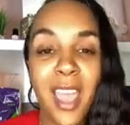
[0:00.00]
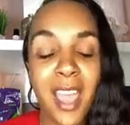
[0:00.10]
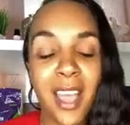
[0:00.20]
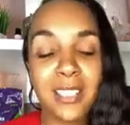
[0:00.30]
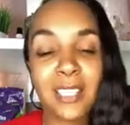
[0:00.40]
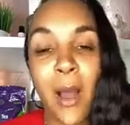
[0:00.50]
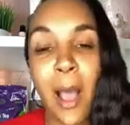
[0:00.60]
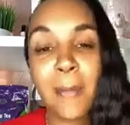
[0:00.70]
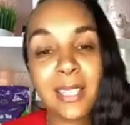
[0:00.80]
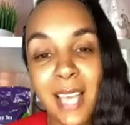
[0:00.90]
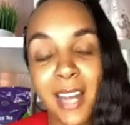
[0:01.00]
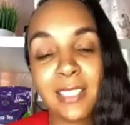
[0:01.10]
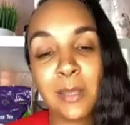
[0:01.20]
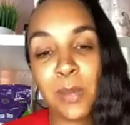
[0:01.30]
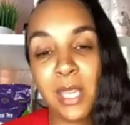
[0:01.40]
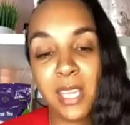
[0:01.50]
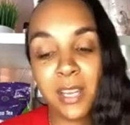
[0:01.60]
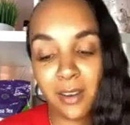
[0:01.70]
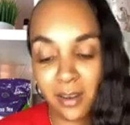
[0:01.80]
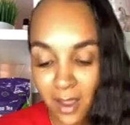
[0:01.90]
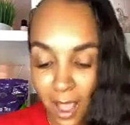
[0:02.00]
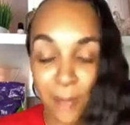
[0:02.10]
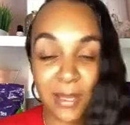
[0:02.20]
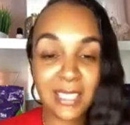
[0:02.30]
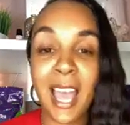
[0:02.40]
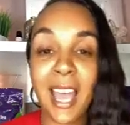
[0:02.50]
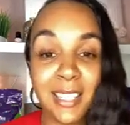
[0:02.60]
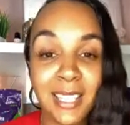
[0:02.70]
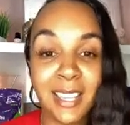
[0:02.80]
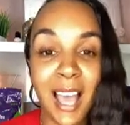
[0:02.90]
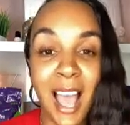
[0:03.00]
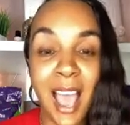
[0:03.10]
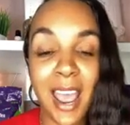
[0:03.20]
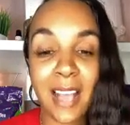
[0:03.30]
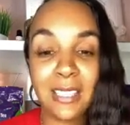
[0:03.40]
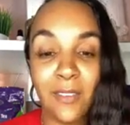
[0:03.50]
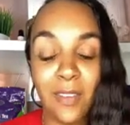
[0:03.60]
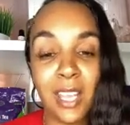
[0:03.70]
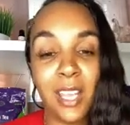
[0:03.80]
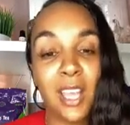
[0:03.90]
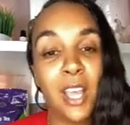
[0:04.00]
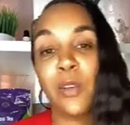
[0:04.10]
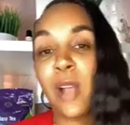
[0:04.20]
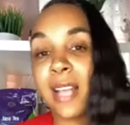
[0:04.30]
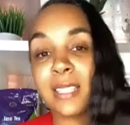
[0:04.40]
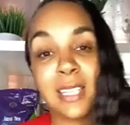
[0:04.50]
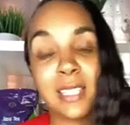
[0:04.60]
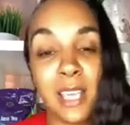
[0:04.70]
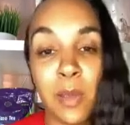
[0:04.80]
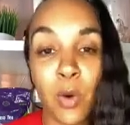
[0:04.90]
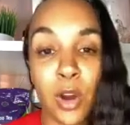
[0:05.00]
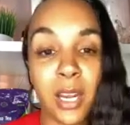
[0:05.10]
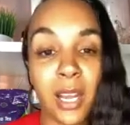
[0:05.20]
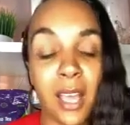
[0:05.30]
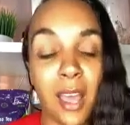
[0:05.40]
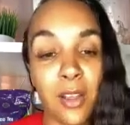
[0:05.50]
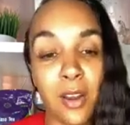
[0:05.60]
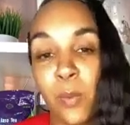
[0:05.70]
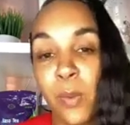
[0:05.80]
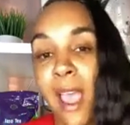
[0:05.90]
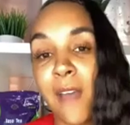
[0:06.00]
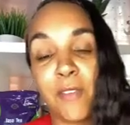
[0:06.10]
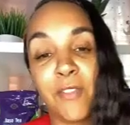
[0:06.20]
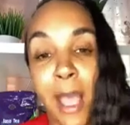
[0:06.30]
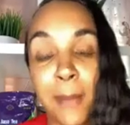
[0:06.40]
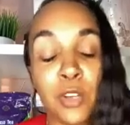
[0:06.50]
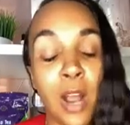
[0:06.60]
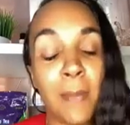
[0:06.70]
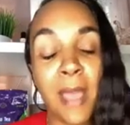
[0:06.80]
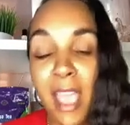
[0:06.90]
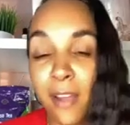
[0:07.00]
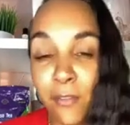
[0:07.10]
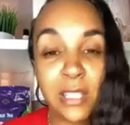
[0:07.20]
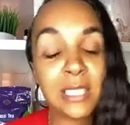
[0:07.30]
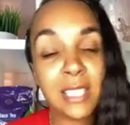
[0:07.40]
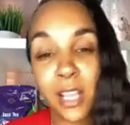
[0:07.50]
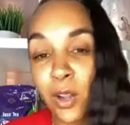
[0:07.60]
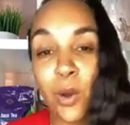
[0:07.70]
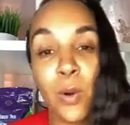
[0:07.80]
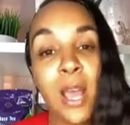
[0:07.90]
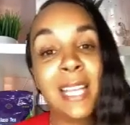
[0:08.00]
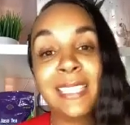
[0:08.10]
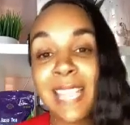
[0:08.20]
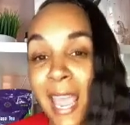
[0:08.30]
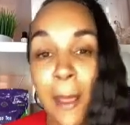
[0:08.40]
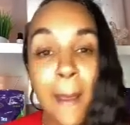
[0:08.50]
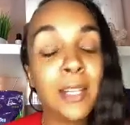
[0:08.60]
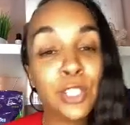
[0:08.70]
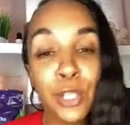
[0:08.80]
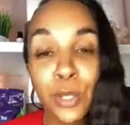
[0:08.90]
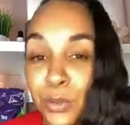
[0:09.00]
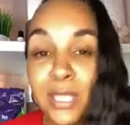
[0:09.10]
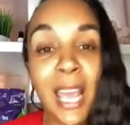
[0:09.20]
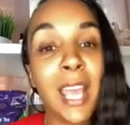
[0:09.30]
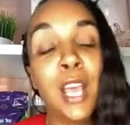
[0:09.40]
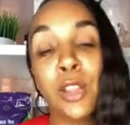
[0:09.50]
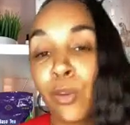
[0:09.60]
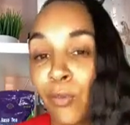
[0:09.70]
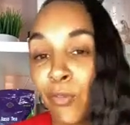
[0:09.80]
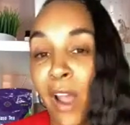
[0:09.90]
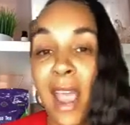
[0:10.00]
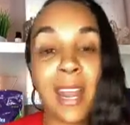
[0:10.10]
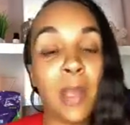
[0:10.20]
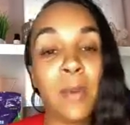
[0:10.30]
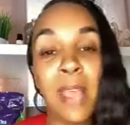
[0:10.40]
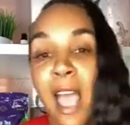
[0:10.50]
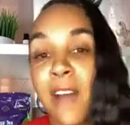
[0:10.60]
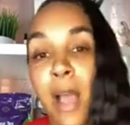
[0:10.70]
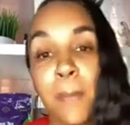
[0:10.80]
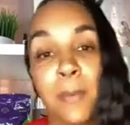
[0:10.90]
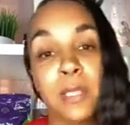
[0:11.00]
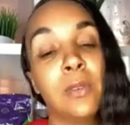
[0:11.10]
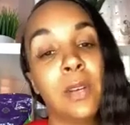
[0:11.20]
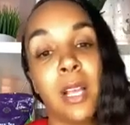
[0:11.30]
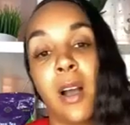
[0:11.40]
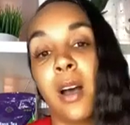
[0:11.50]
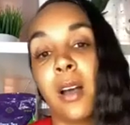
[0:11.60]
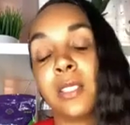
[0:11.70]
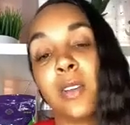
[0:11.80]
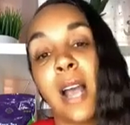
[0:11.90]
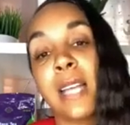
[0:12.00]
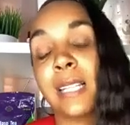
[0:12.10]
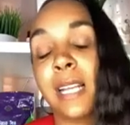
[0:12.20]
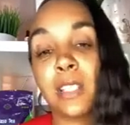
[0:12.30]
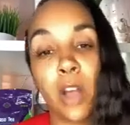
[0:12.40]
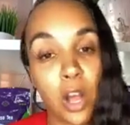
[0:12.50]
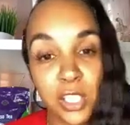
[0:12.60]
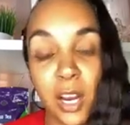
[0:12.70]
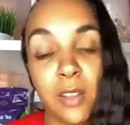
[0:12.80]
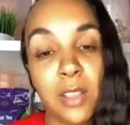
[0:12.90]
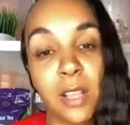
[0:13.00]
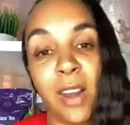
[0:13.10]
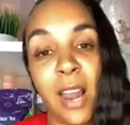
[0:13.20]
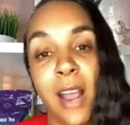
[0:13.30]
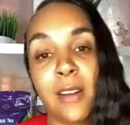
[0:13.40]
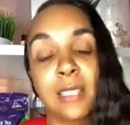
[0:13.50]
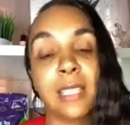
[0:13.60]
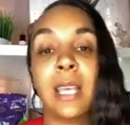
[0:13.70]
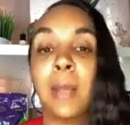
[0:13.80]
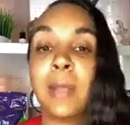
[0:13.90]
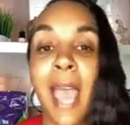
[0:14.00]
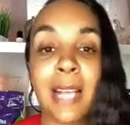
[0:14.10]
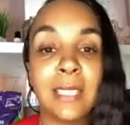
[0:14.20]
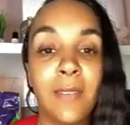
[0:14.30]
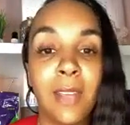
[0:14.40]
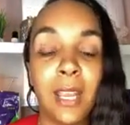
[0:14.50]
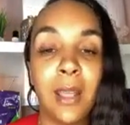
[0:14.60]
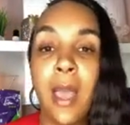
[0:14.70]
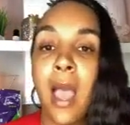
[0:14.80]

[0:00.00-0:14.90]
And so I'm excited to be here. I'm excited to see the high activity. You guys, let's keep working together. We have the Vibe Tribe every single day, Tuesday through Friday. We have opportunity calls. You guys, let's all share these flyers. Let's keep the activity.